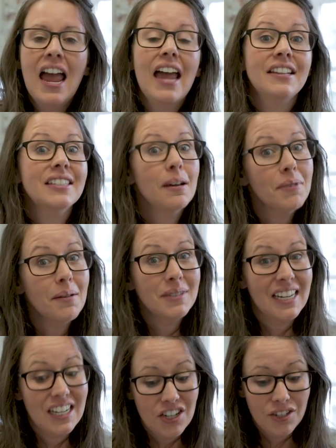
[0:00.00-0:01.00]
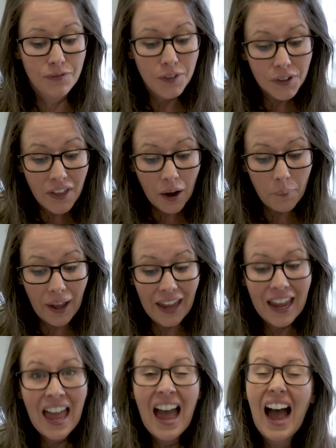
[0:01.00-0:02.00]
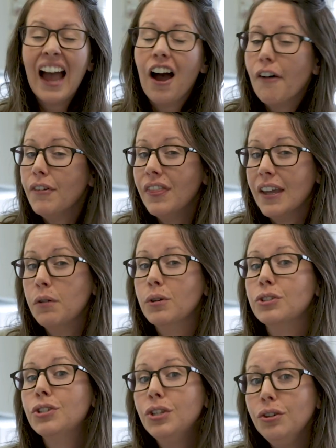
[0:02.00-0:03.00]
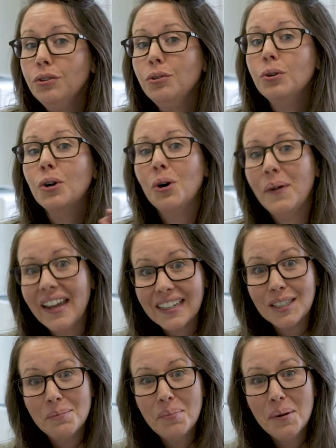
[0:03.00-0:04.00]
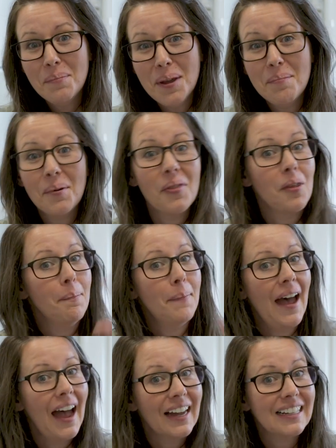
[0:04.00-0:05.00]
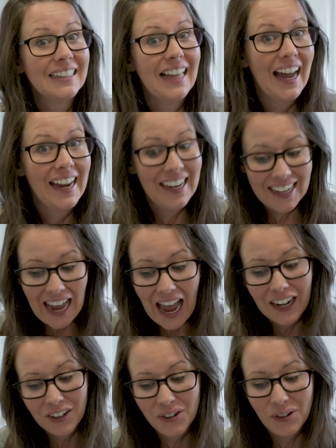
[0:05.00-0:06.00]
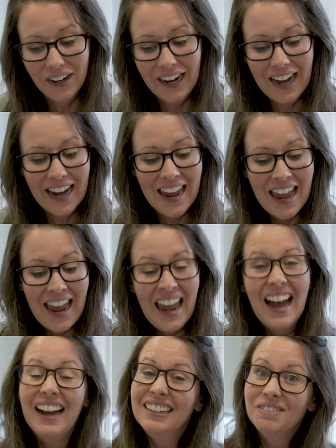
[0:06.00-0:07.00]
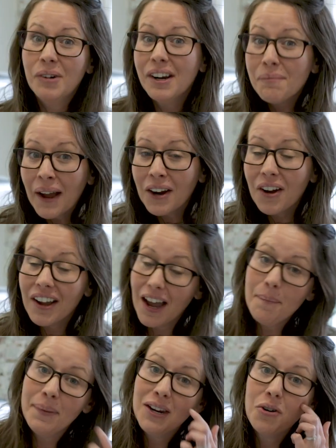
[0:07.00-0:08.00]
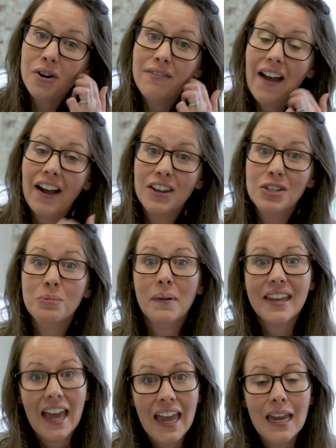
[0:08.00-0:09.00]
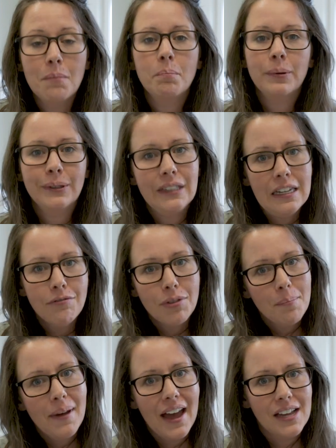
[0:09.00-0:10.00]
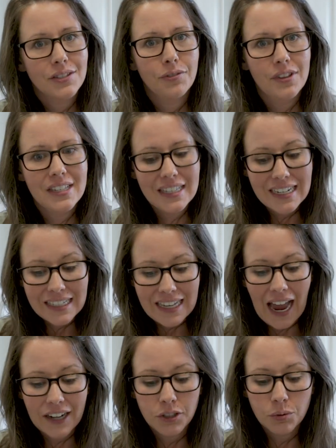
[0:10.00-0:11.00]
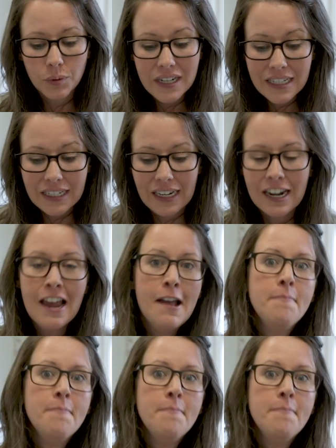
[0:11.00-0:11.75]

And sometimes it can just feel that way. I often think we're too quick to put people in the bad client category. One of my company core values became believe the best for this exact reason.